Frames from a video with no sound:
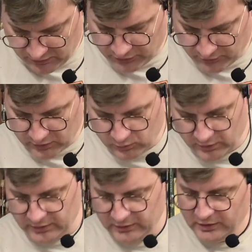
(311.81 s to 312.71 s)
the third
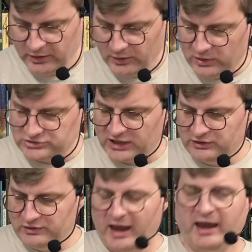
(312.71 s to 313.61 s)
one, which I
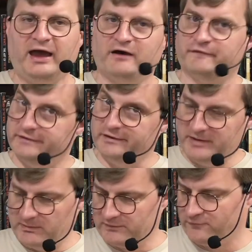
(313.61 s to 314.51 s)
do not have in
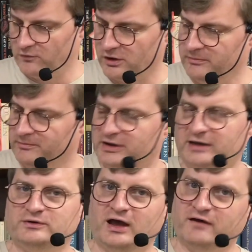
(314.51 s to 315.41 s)
paper form, but I
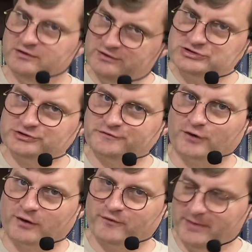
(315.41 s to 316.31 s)
do have in digital
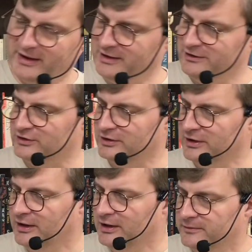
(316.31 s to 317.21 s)
form for my Kindle
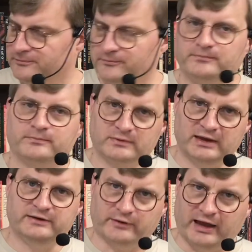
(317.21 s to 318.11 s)

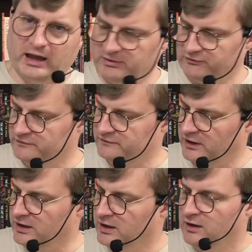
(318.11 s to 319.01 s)
app, I should
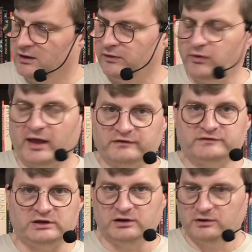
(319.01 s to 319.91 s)
say, The
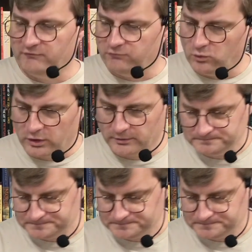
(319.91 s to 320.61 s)
Legacy of War.